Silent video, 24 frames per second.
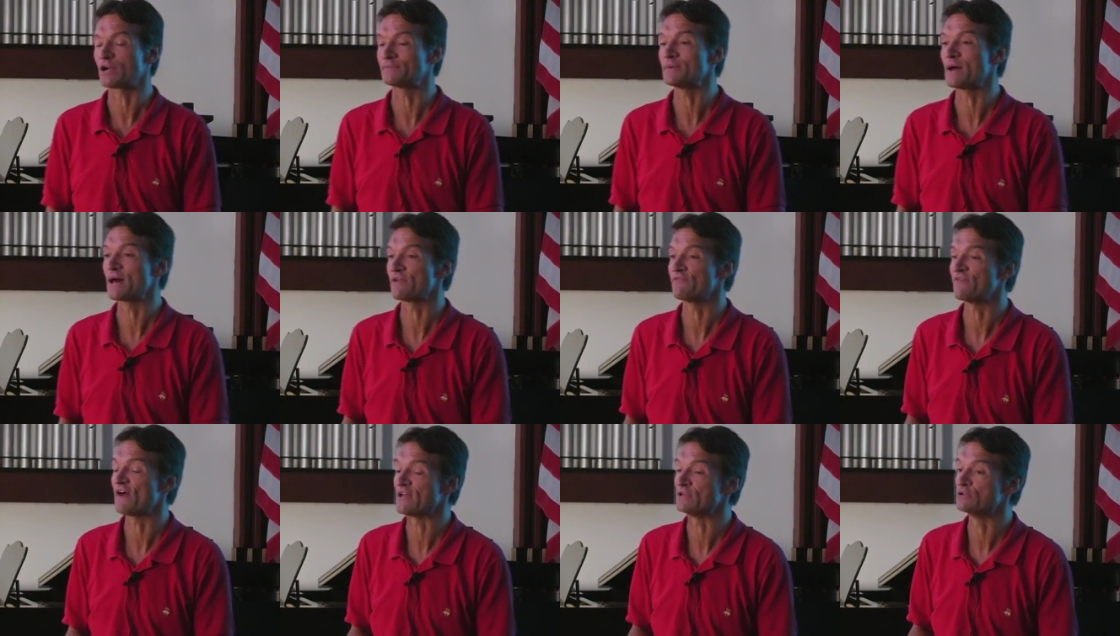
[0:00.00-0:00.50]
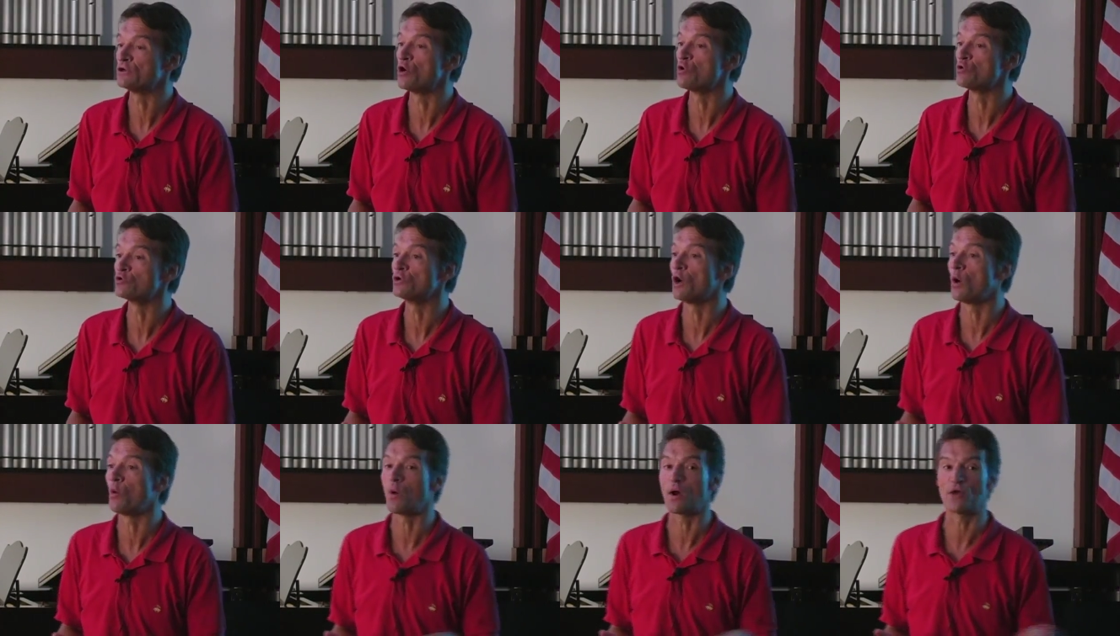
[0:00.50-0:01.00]
about if I don't
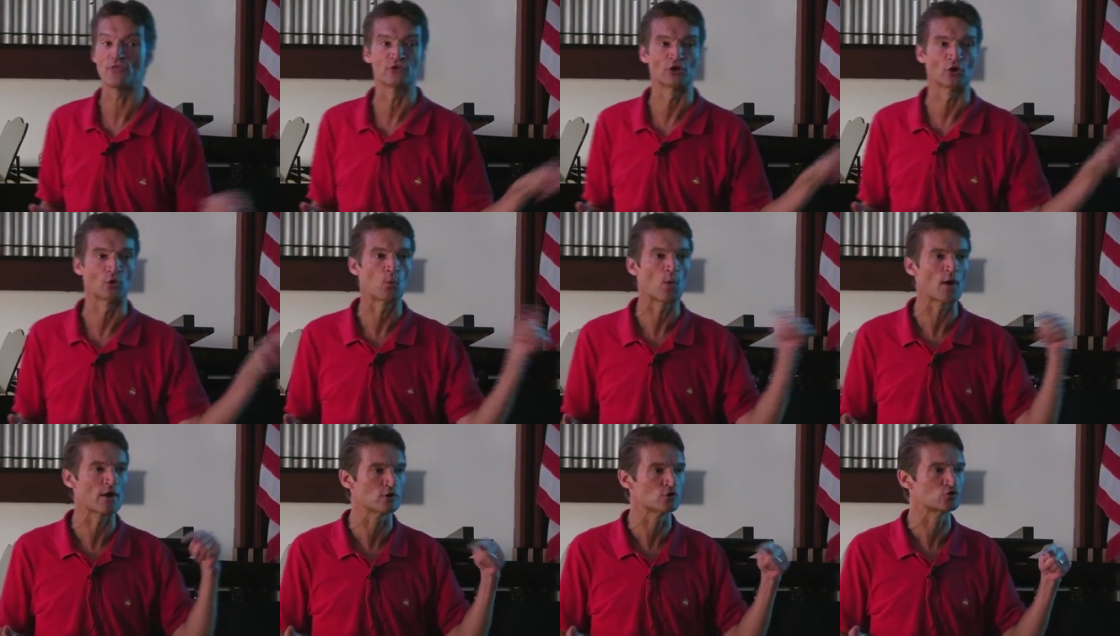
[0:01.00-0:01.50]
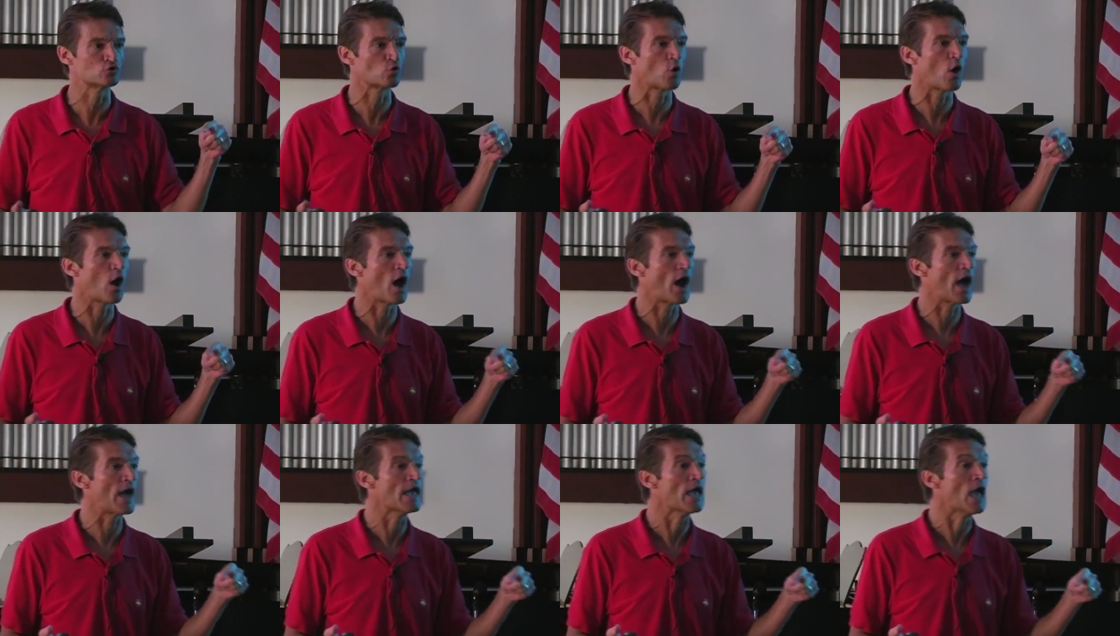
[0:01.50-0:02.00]
know whether you're wet or
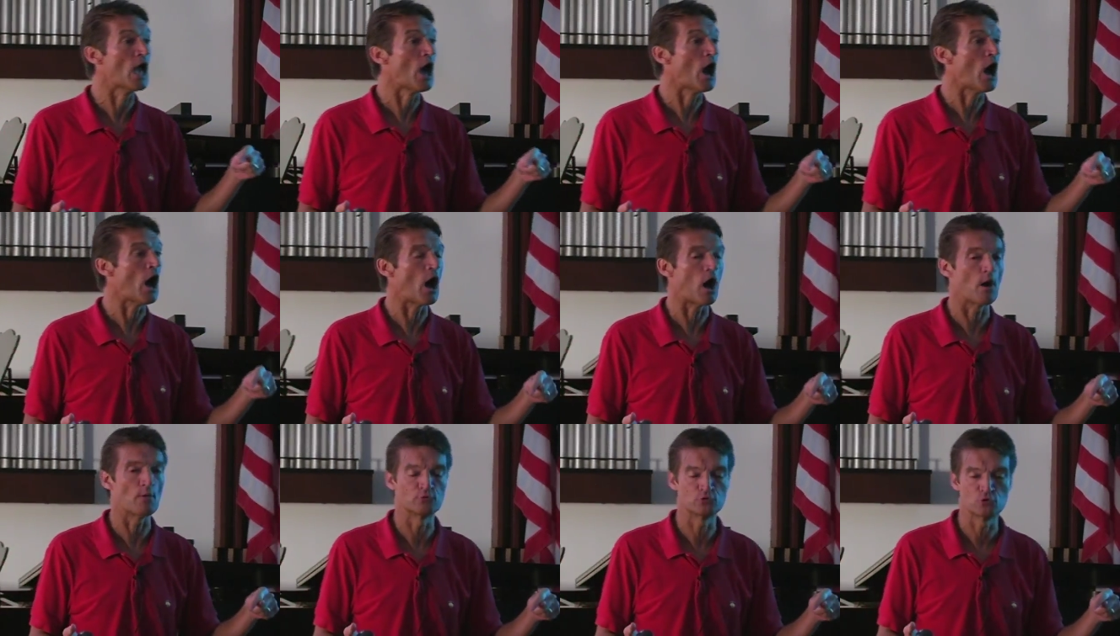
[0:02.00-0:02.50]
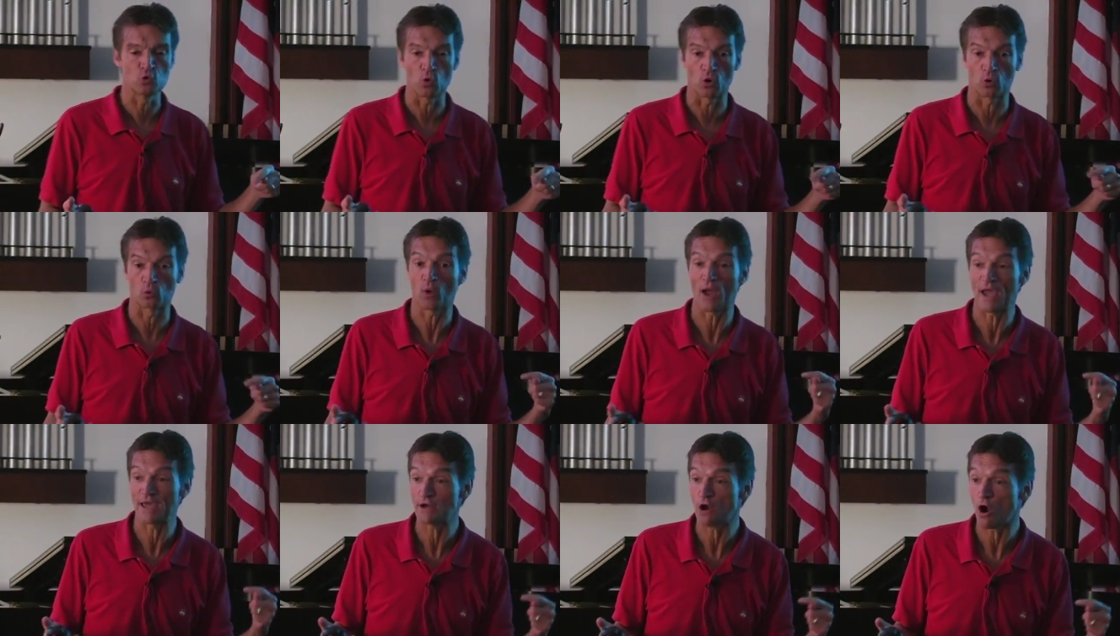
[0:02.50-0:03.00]
dry, I'll do a
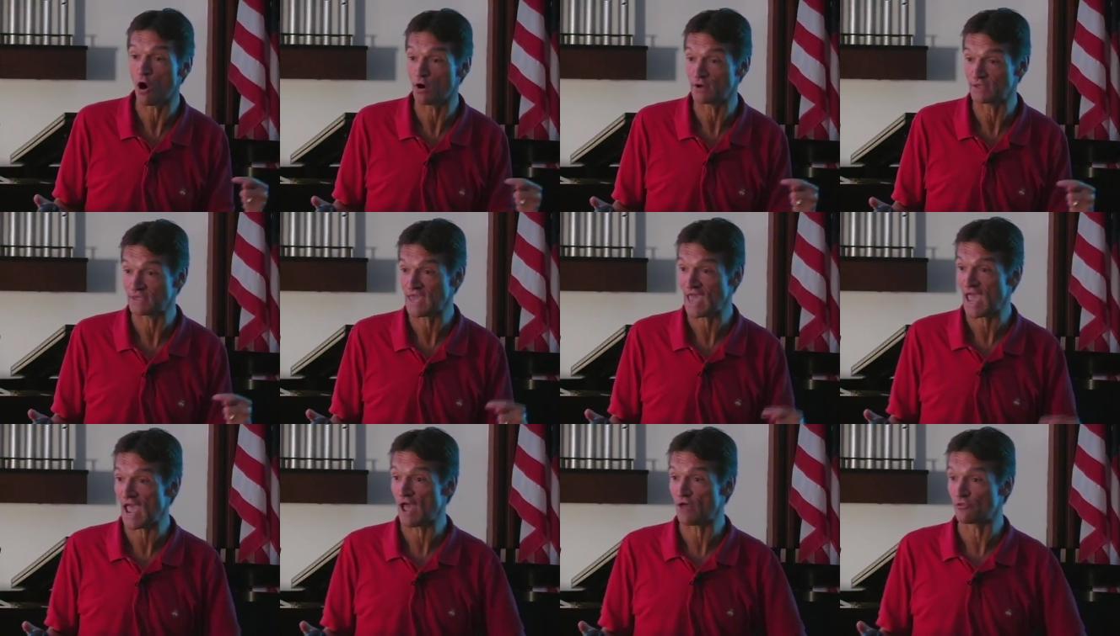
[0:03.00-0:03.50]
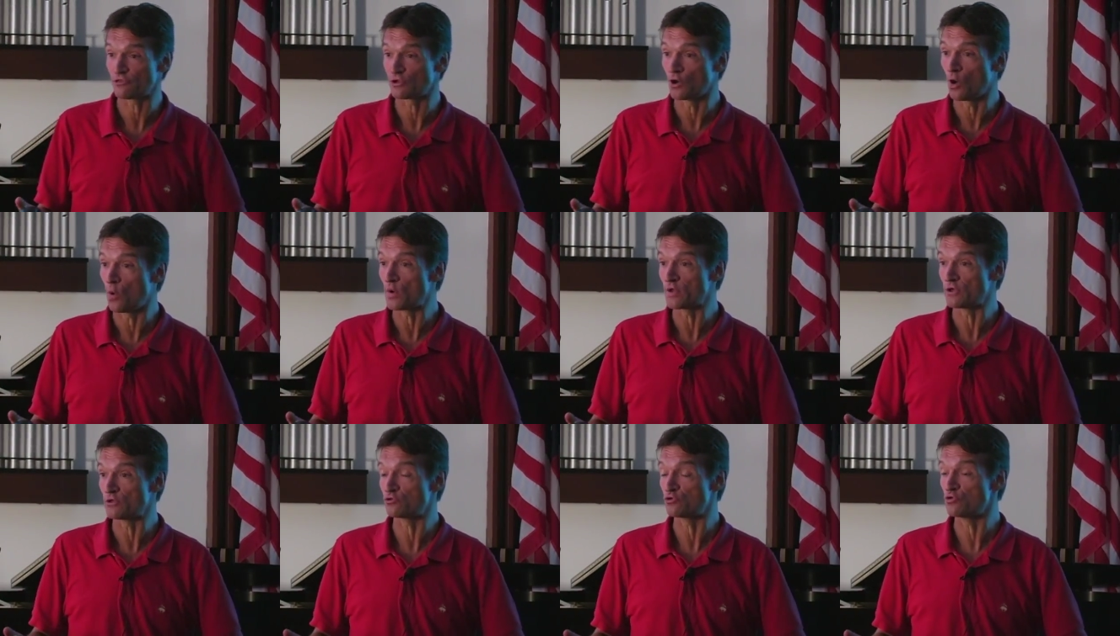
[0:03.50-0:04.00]
right heart cath
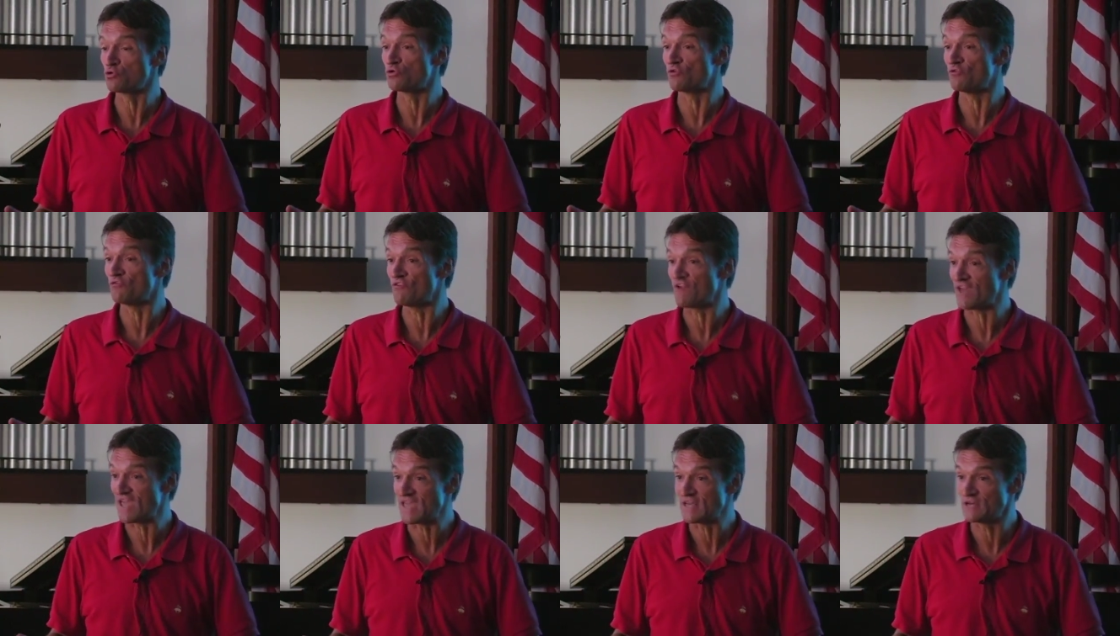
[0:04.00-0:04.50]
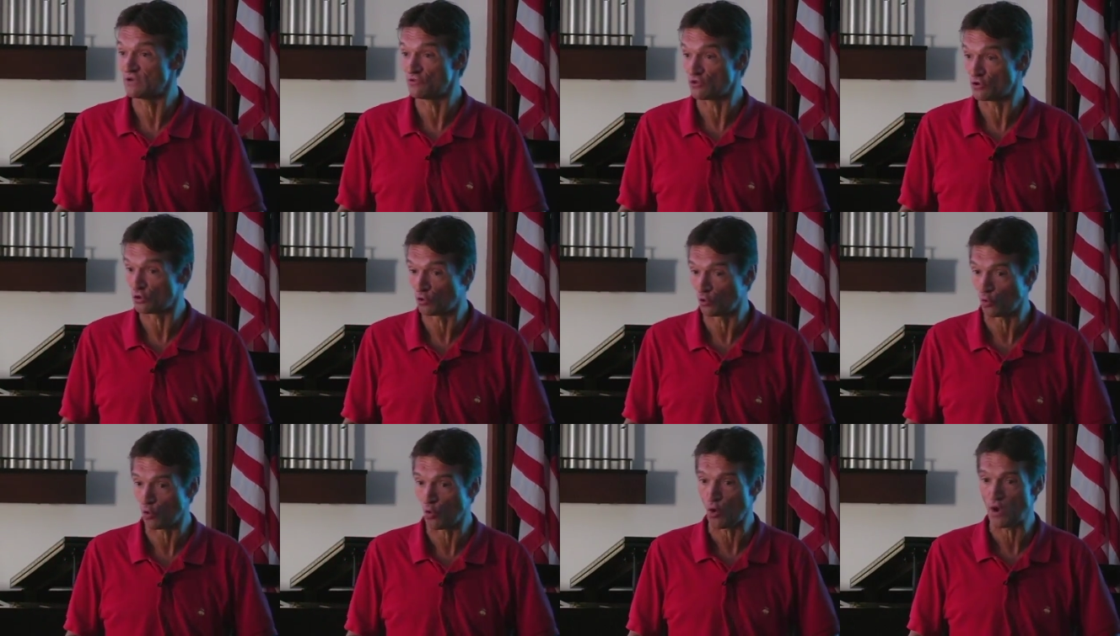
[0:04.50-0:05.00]
going through the vein in the
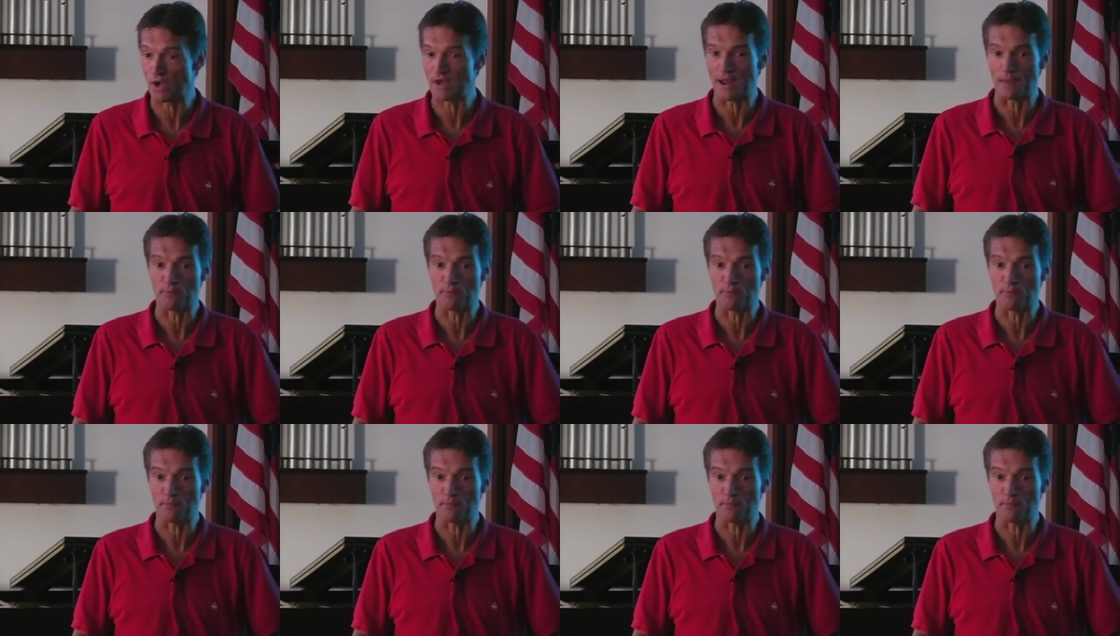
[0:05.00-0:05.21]
groin.